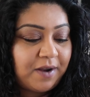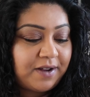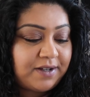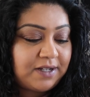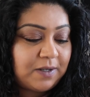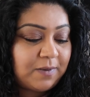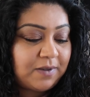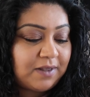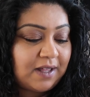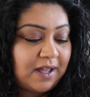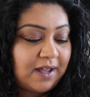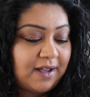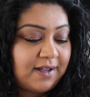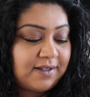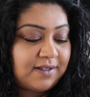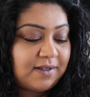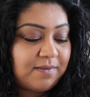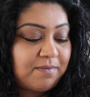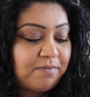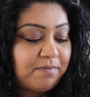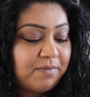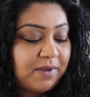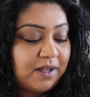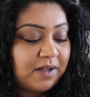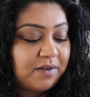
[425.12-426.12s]
idea what that is
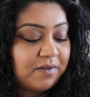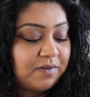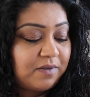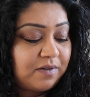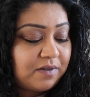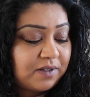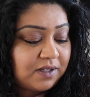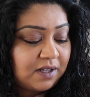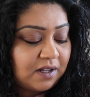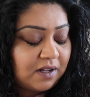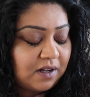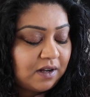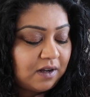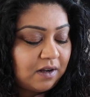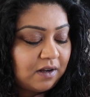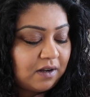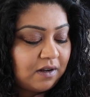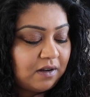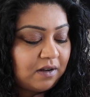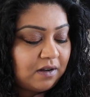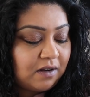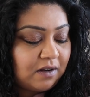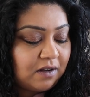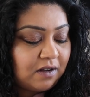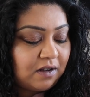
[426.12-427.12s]
in mils.
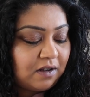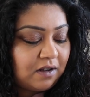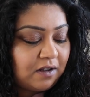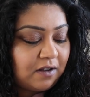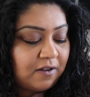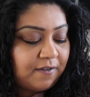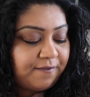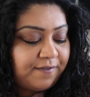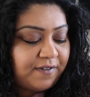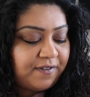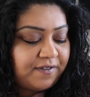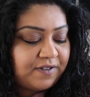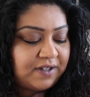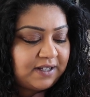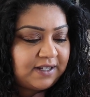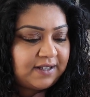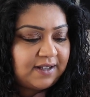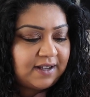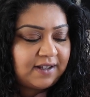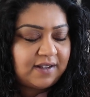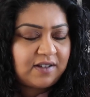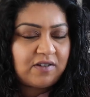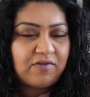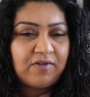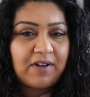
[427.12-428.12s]

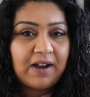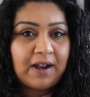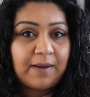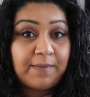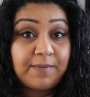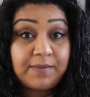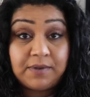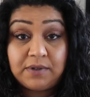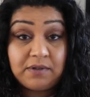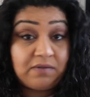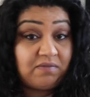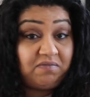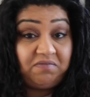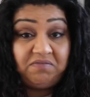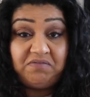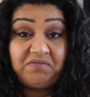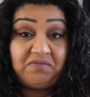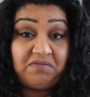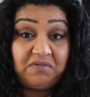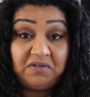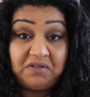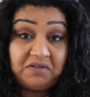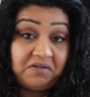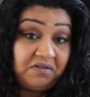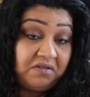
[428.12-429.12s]
fifty-six grams,
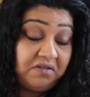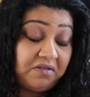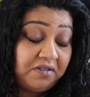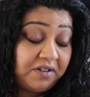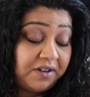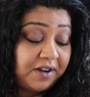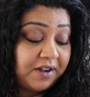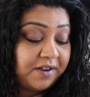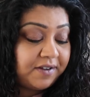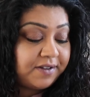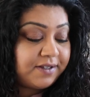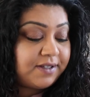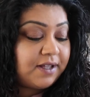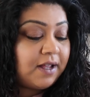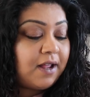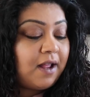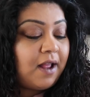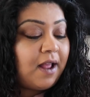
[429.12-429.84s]
uh, who knows.